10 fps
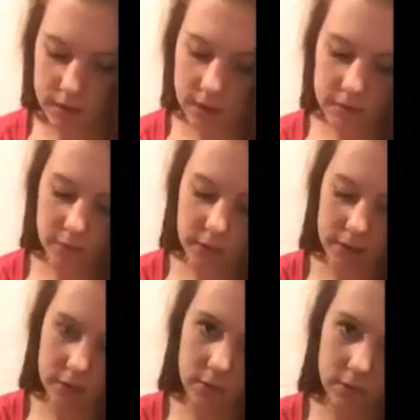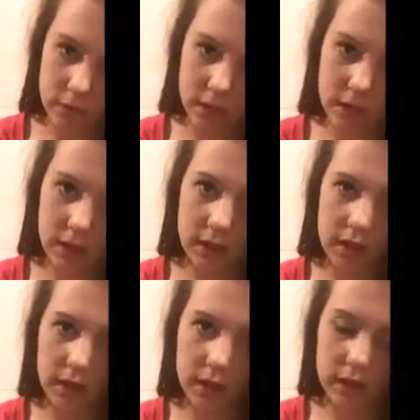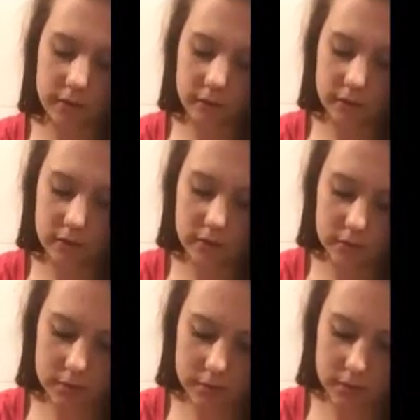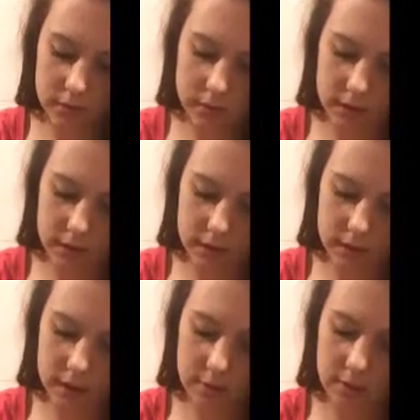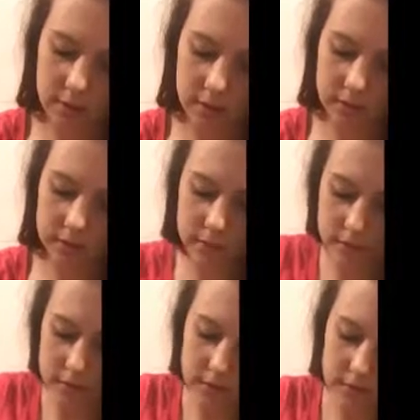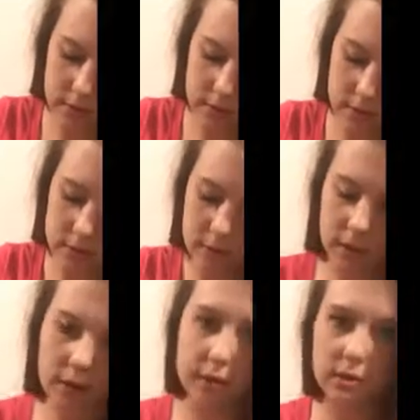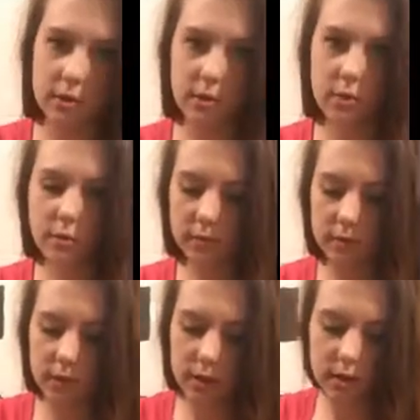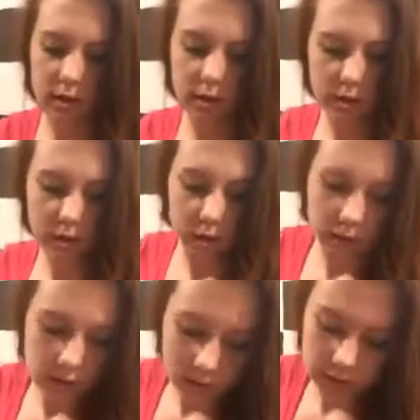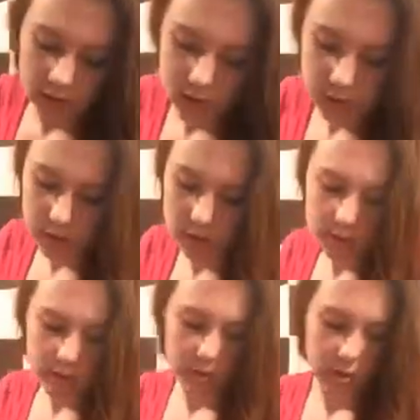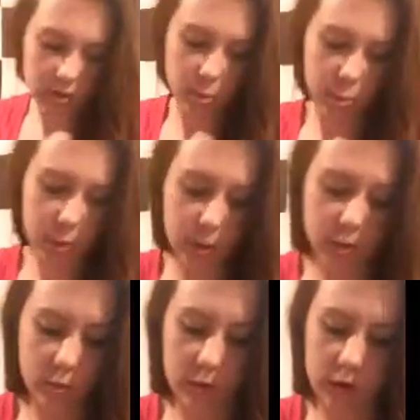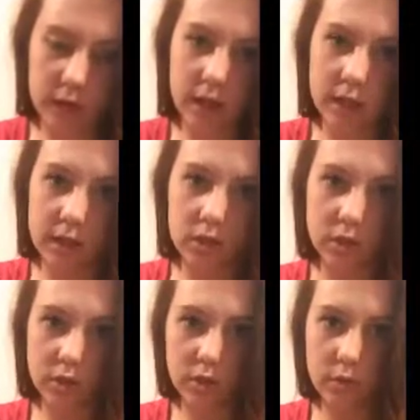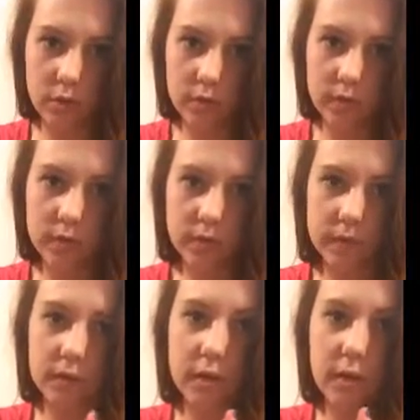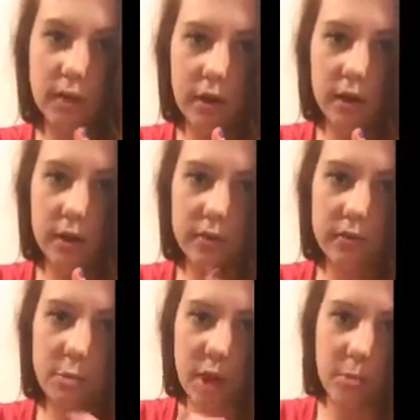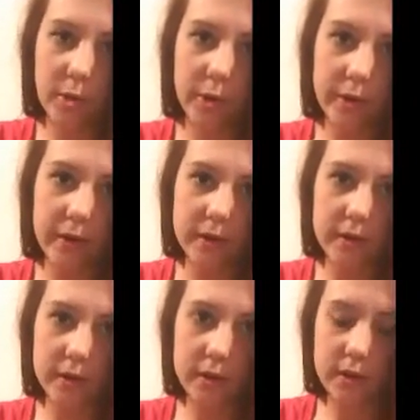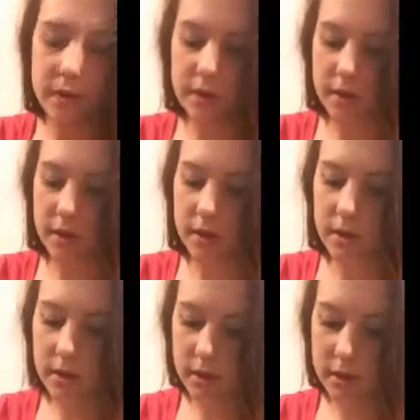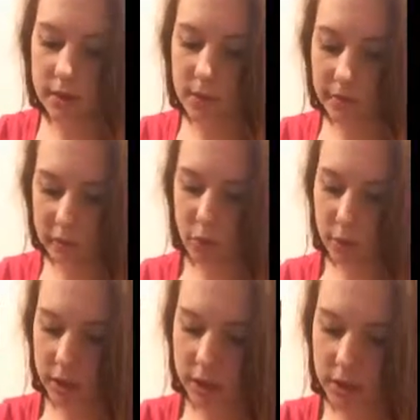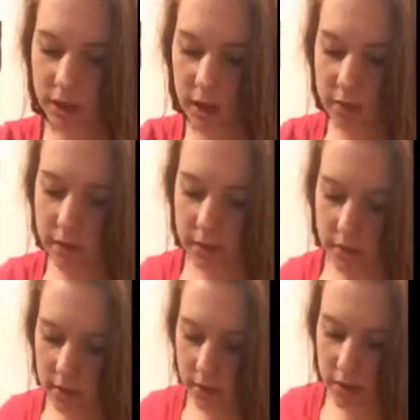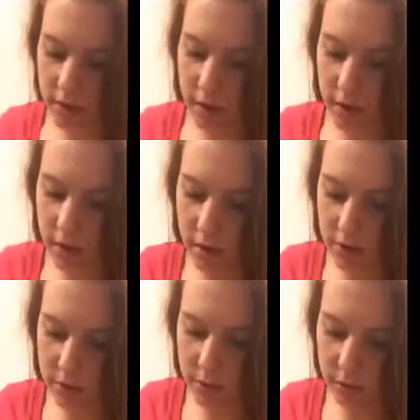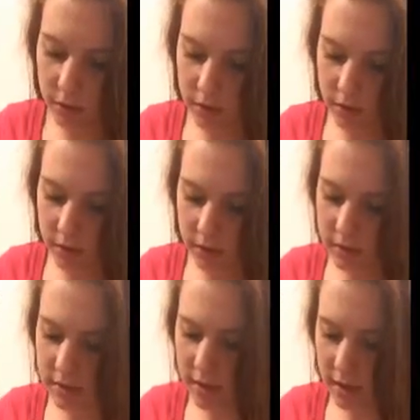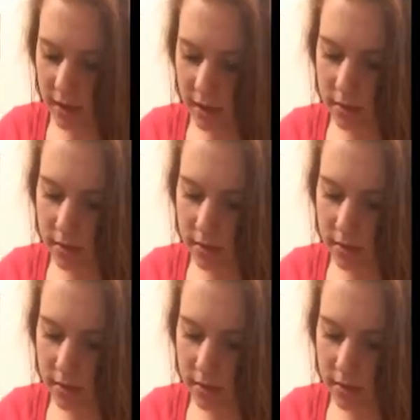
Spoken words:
And after a while, you usually can get the hang of it. And you're just going to tape it down, like so. And then on the edges, you're probably to want like an inch or two of paper. And if you have too much, then obviously you can just cut it off, which I'm going to do on this side.